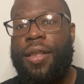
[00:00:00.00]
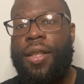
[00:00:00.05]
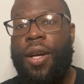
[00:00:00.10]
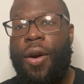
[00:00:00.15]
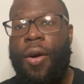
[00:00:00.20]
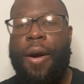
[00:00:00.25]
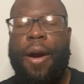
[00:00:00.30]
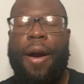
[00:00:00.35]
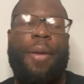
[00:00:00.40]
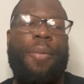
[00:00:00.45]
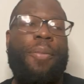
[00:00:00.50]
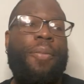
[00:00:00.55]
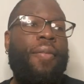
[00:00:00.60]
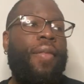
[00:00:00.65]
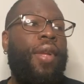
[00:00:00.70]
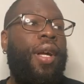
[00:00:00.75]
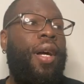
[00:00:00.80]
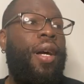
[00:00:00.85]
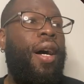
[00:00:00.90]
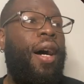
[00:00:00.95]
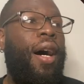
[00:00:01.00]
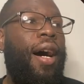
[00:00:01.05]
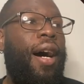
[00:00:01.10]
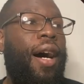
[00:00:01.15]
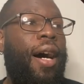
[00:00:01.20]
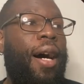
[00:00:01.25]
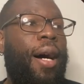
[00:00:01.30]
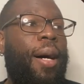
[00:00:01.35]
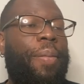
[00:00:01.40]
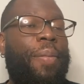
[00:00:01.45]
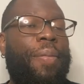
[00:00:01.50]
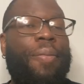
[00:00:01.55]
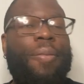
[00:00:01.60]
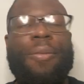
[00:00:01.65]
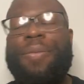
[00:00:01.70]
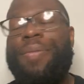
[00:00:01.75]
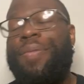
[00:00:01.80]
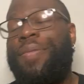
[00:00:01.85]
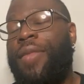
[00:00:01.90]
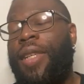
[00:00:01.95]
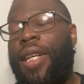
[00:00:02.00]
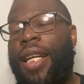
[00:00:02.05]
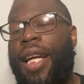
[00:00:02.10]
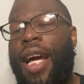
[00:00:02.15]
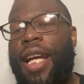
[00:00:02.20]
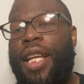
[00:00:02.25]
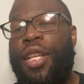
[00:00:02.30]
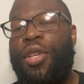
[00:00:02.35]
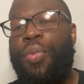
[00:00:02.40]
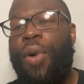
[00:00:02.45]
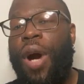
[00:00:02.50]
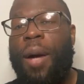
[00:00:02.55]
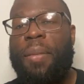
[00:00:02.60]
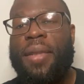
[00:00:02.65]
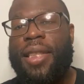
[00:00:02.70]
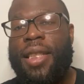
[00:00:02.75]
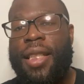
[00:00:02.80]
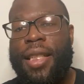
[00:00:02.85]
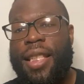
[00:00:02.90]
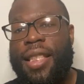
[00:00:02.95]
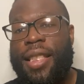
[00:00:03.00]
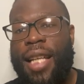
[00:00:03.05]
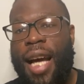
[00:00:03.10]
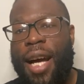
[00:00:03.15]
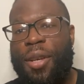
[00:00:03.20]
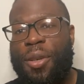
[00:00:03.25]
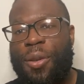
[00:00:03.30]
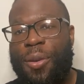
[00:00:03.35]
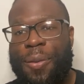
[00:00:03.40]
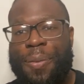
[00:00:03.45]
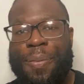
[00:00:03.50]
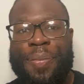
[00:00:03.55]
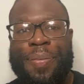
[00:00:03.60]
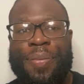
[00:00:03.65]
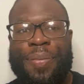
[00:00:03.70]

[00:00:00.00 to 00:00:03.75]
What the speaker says: alright? Again, you probably seen the title.